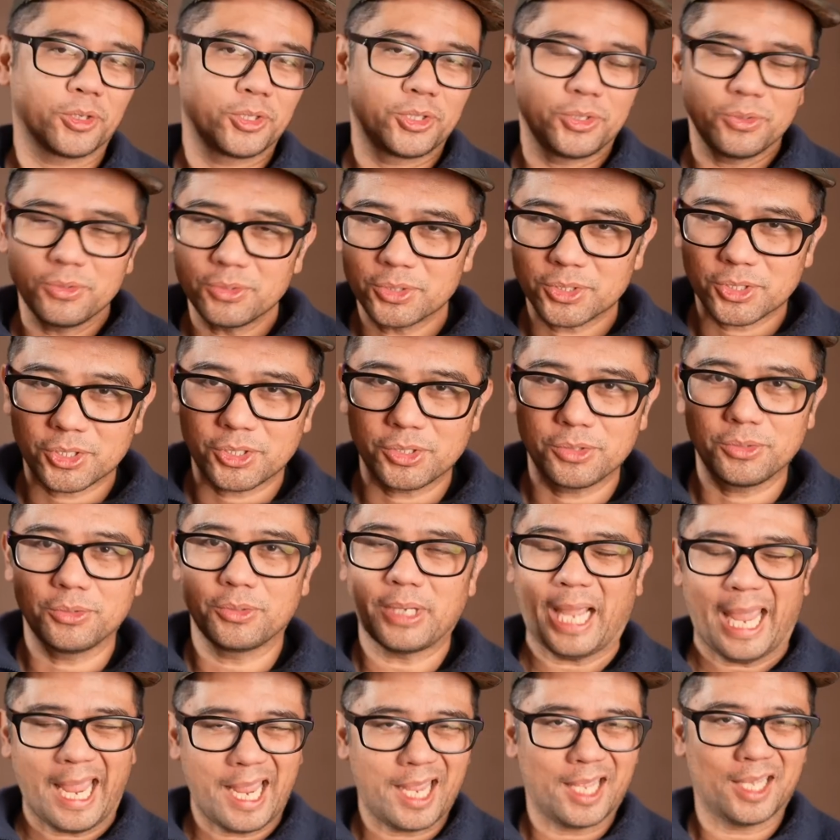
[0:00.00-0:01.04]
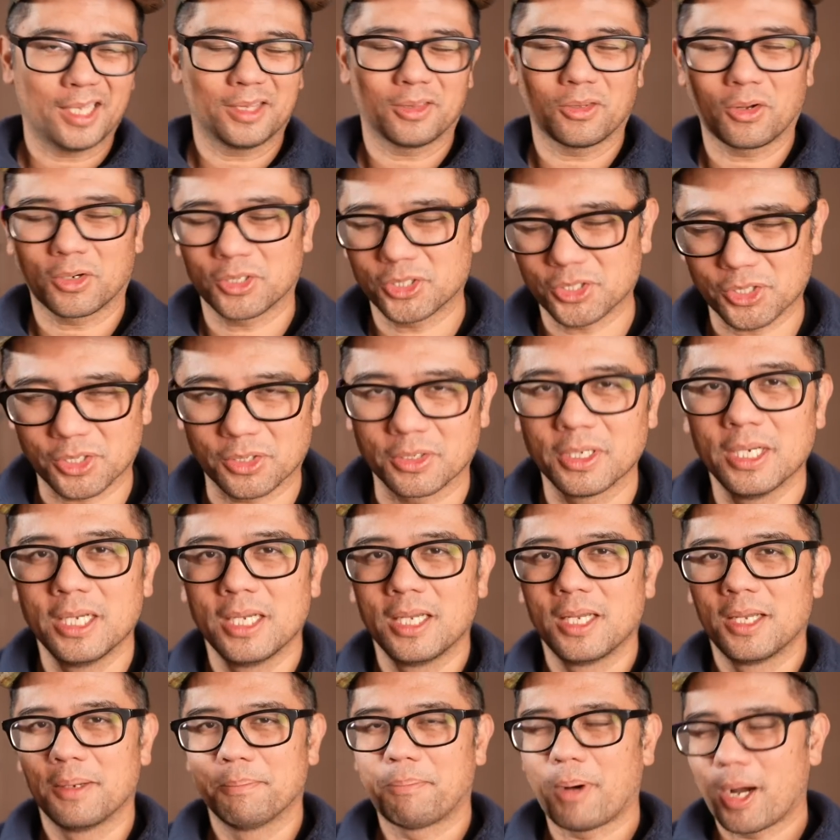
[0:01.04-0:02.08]
used to a larger
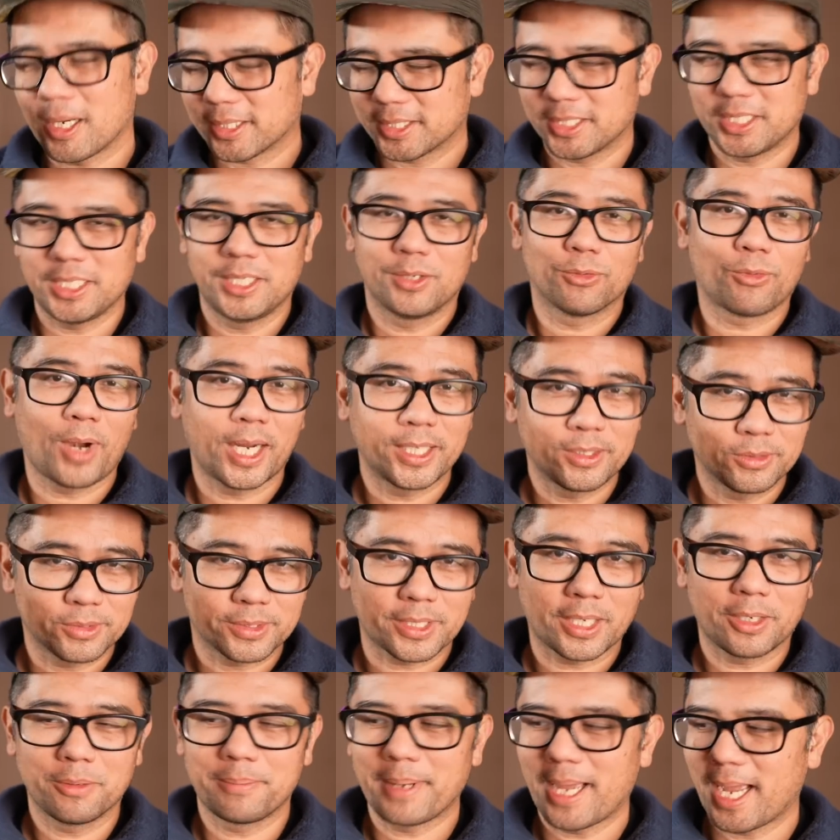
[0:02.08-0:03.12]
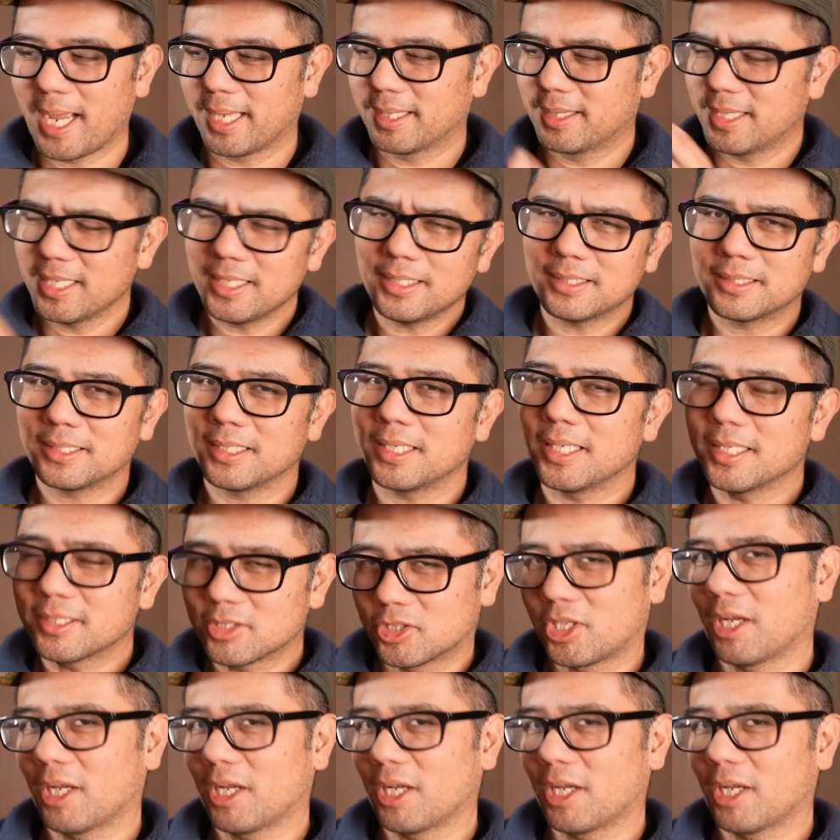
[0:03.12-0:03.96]
boxy rando style bag. This is